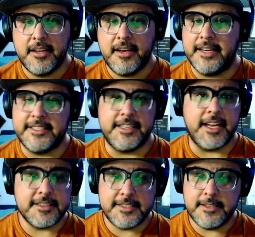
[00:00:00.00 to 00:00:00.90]
I did
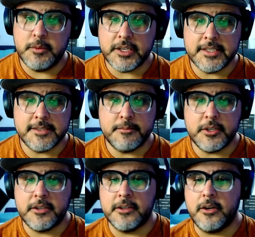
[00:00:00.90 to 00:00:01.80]
not see Wilkins and
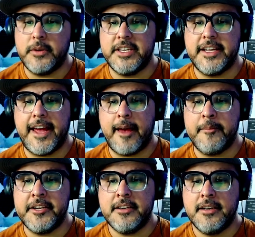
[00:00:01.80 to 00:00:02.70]
Buchner go into the
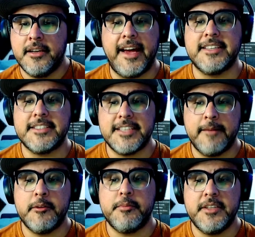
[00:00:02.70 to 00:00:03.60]
cabin. At the time
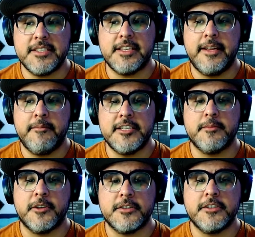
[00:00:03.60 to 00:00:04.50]
that police claimed these
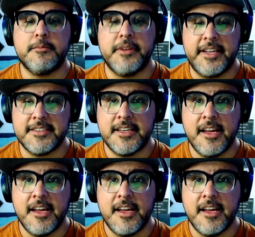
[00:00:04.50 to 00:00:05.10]
murders took place,